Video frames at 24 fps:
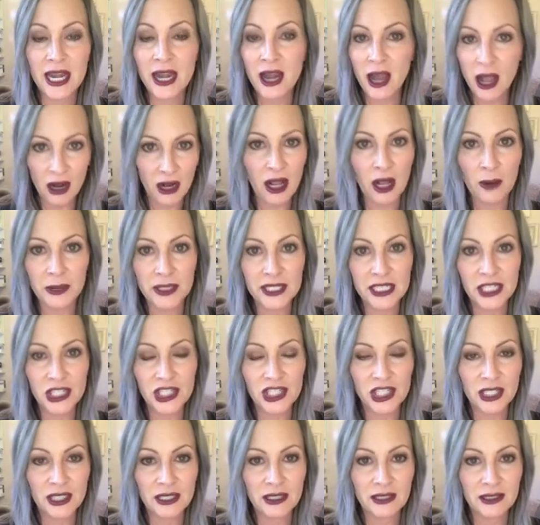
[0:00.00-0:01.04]
and not
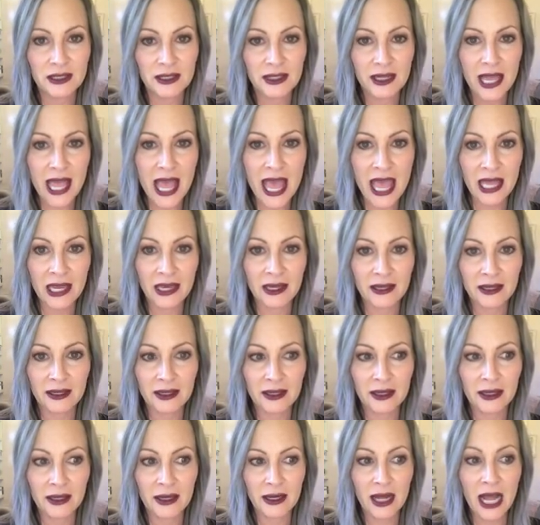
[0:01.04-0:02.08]
competition. And
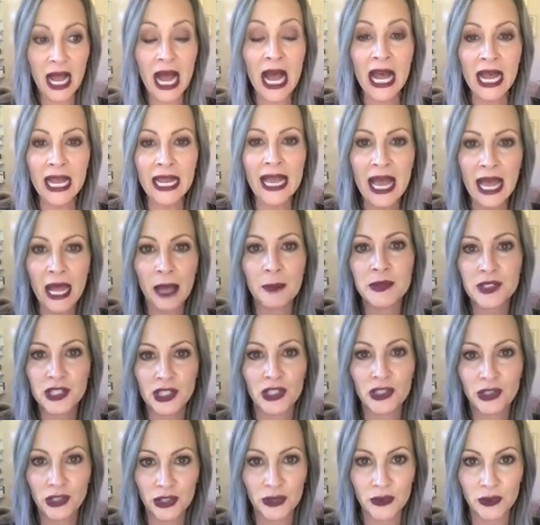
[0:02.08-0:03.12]
I
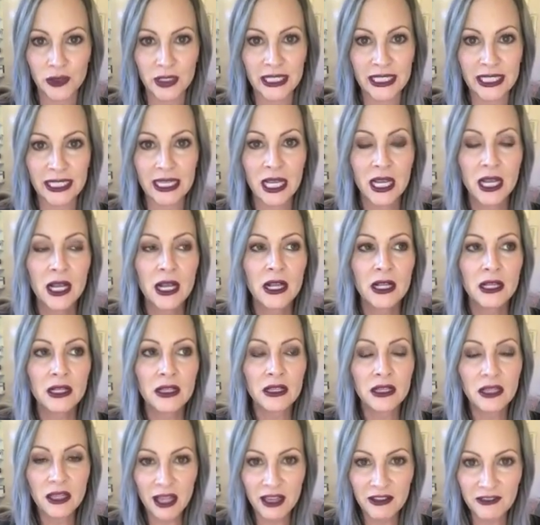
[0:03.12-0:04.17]
absolutely
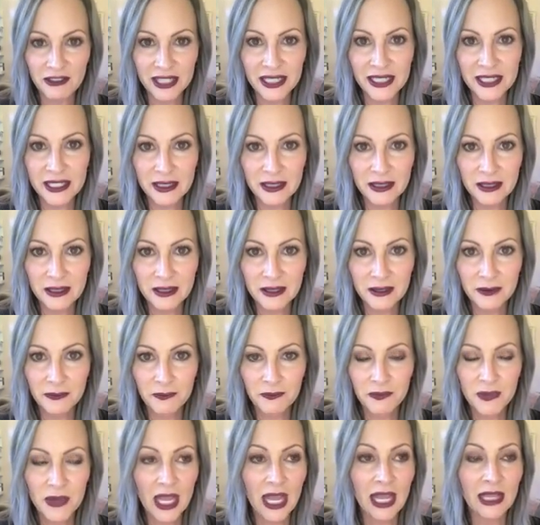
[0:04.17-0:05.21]
love it.
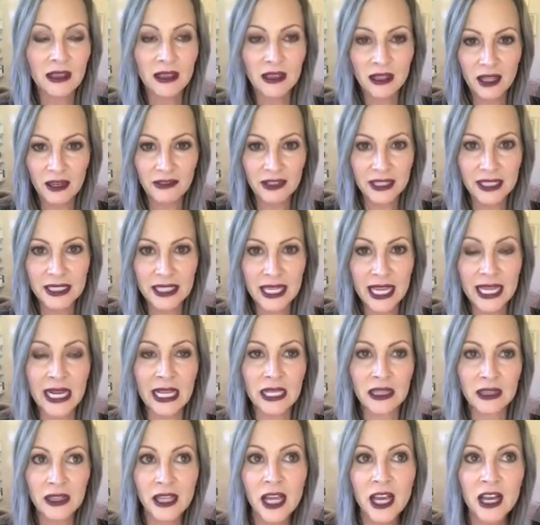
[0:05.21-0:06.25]
I love it. And
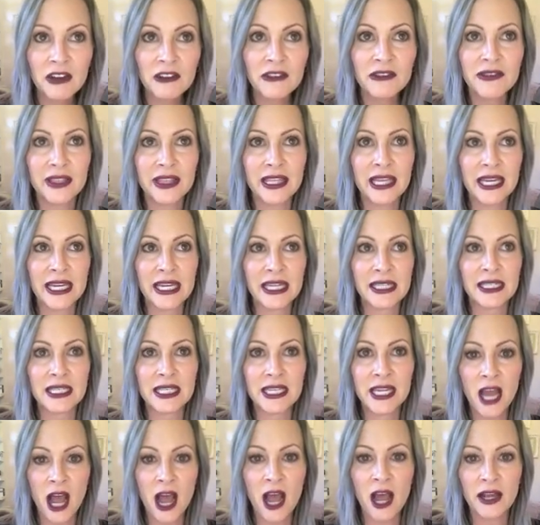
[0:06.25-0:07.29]
I love that it's
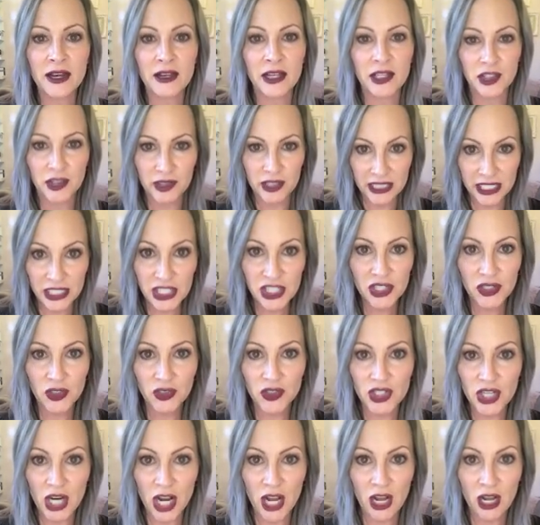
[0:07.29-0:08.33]
not a
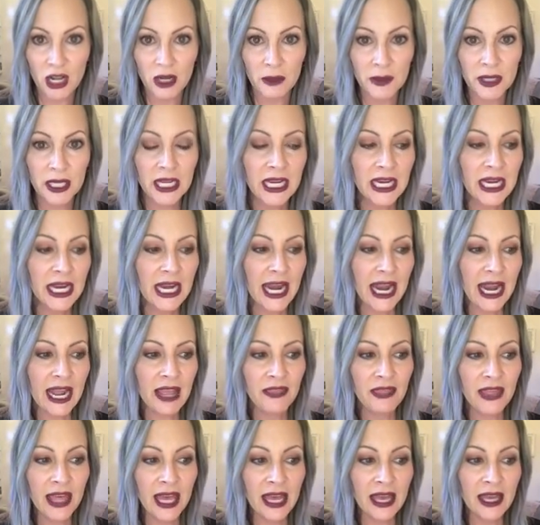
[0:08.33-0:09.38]
traditional job,
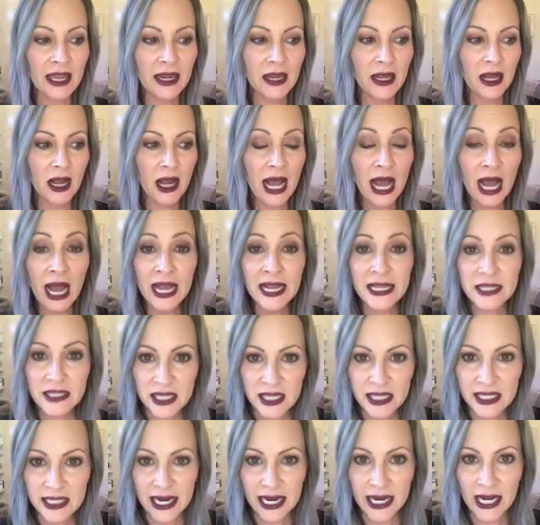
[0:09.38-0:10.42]
and that I, as
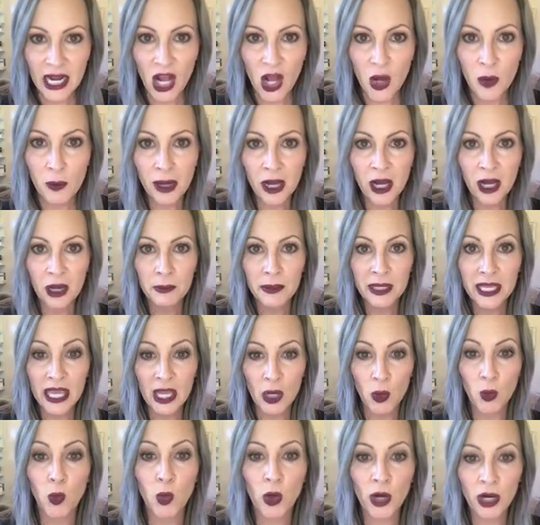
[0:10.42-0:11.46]
a stay-at-home mom,
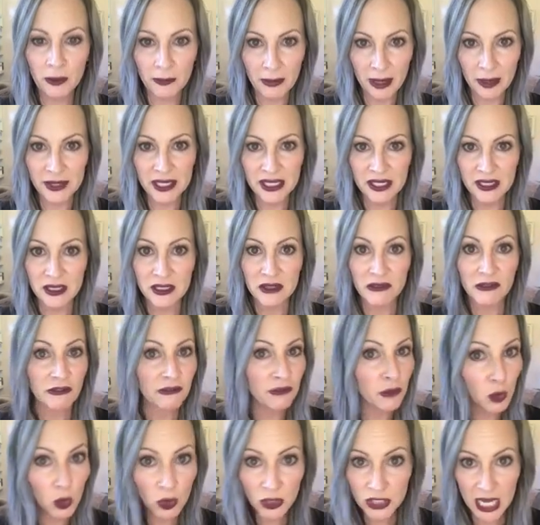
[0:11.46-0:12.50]
can work my business
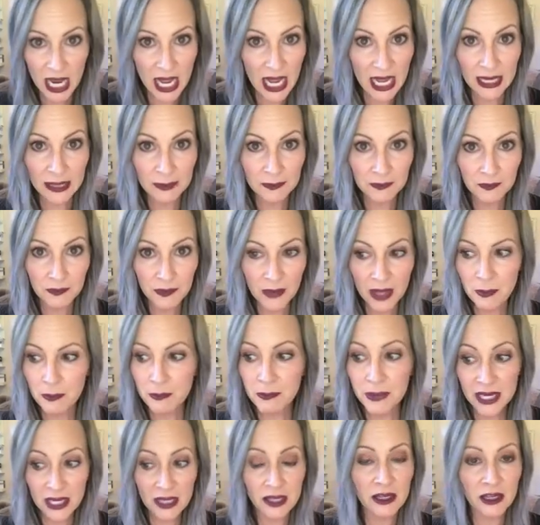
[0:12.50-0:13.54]
full-time
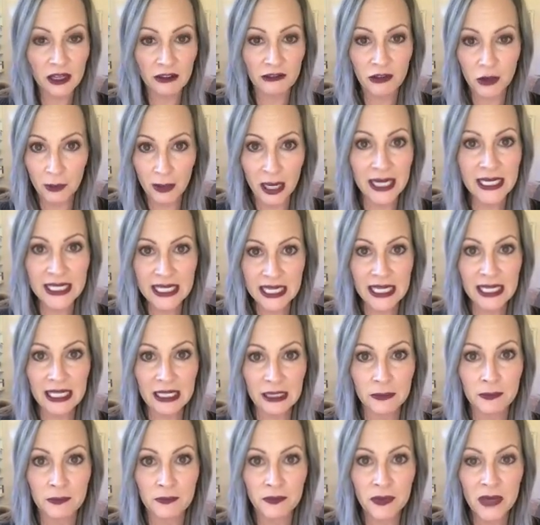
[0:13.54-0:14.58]
and be there for my
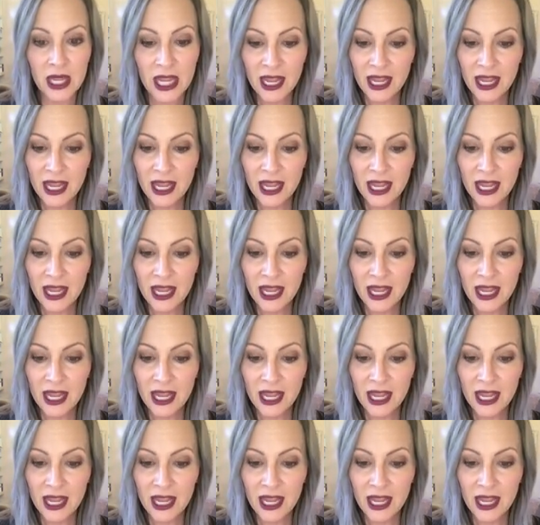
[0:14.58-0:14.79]
team